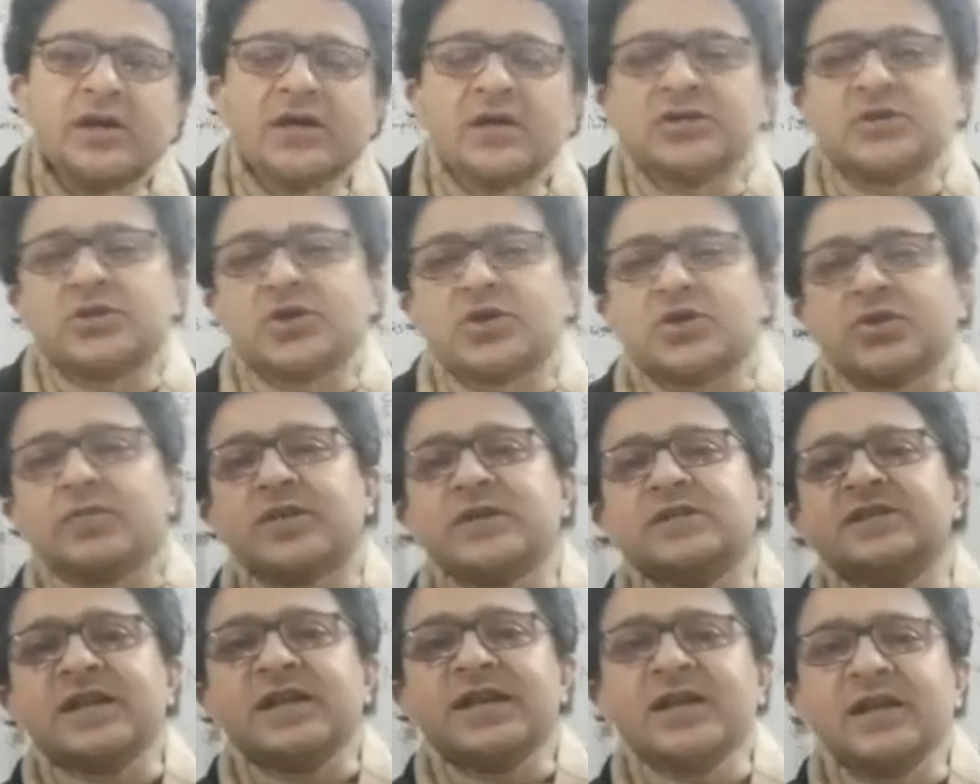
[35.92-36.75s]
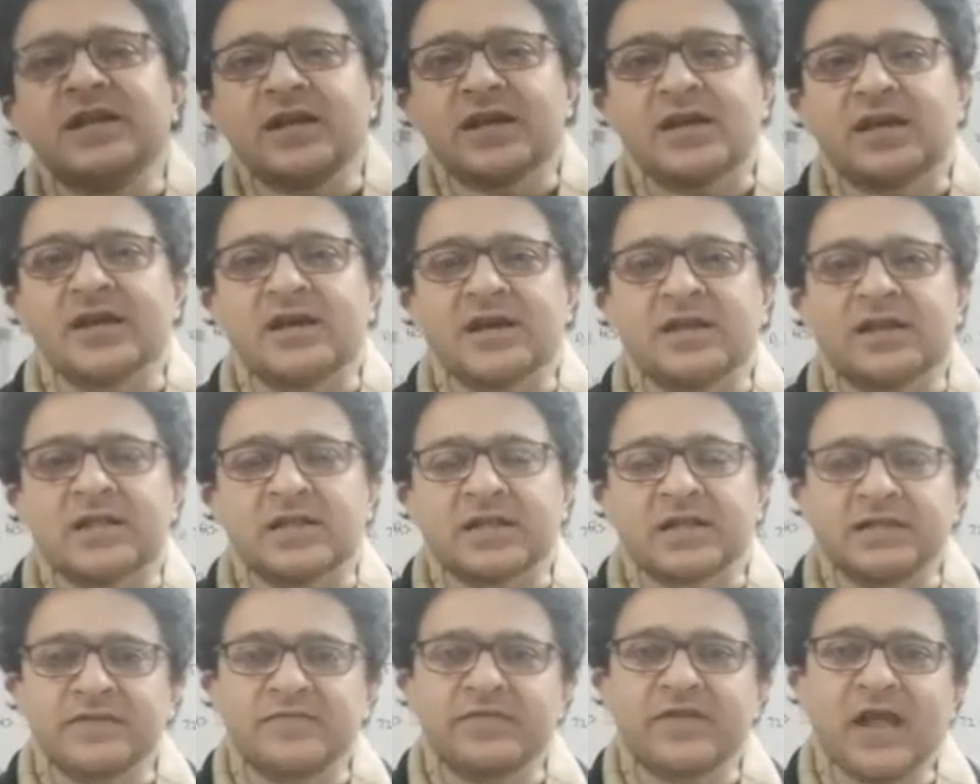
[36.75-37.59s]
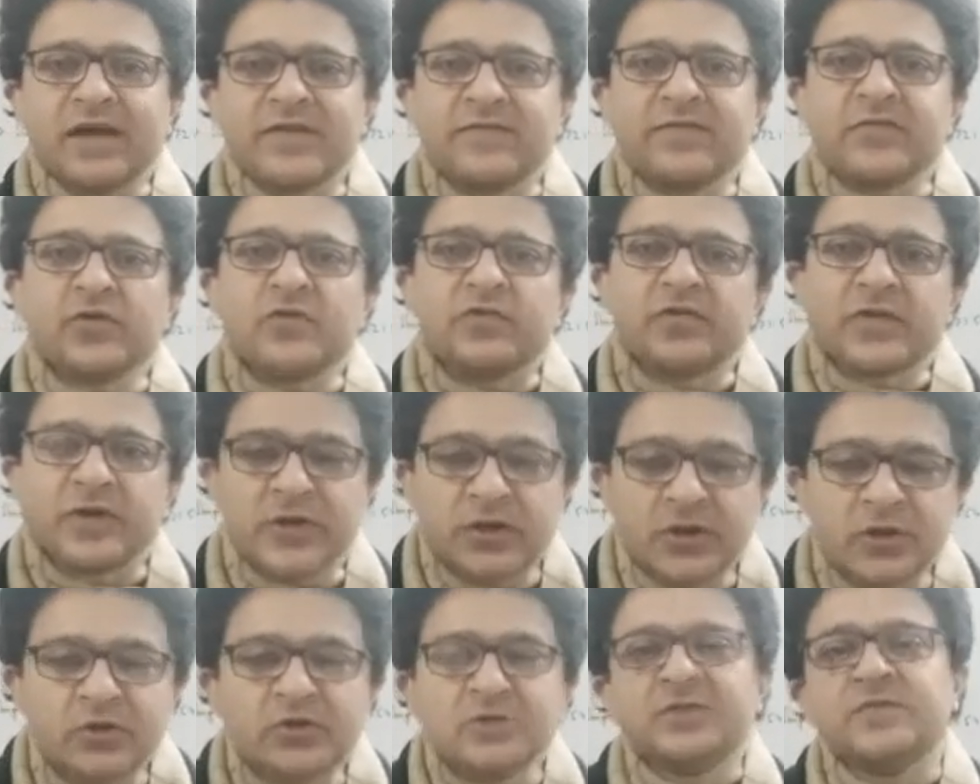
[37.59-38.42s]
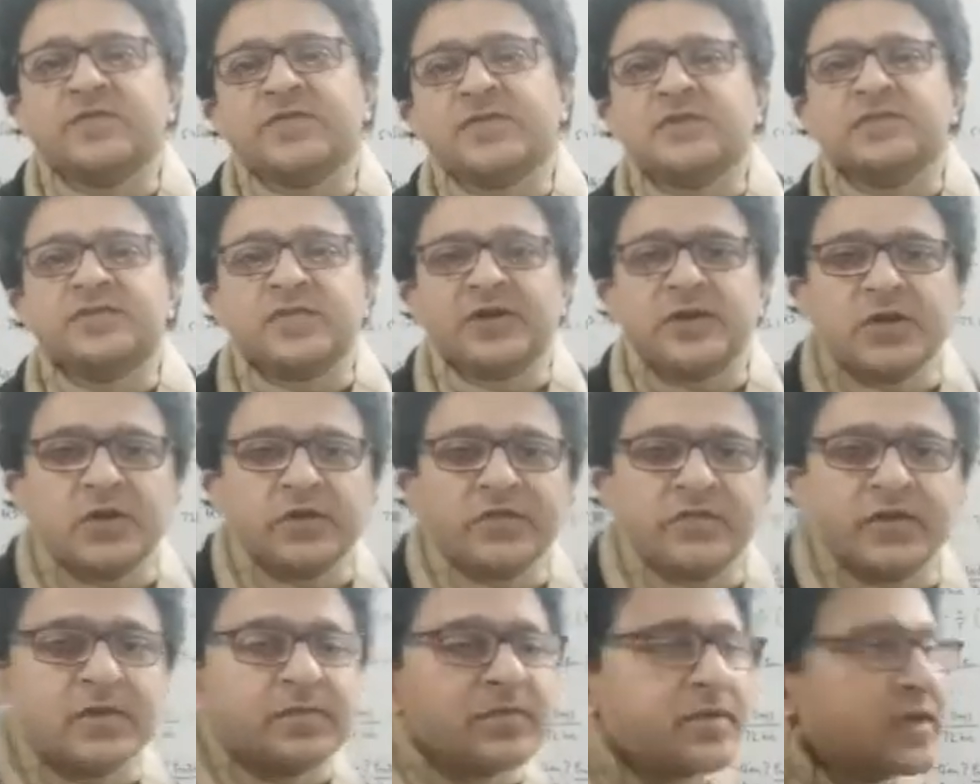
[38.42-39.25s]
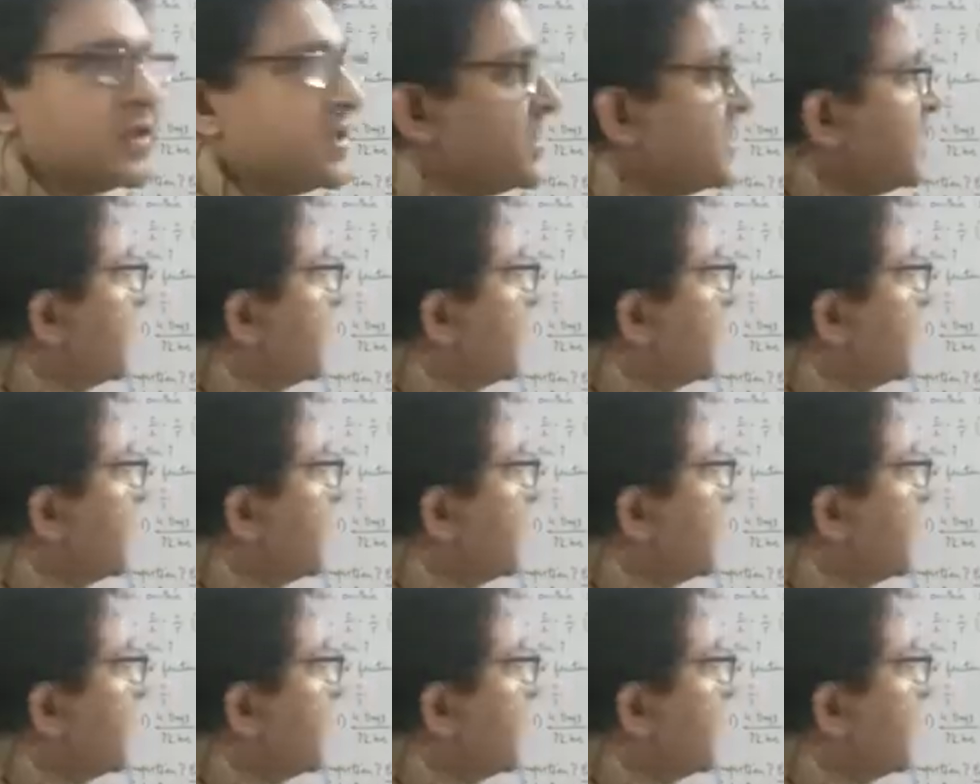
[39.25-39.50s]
So basically this will have two videos. First video will be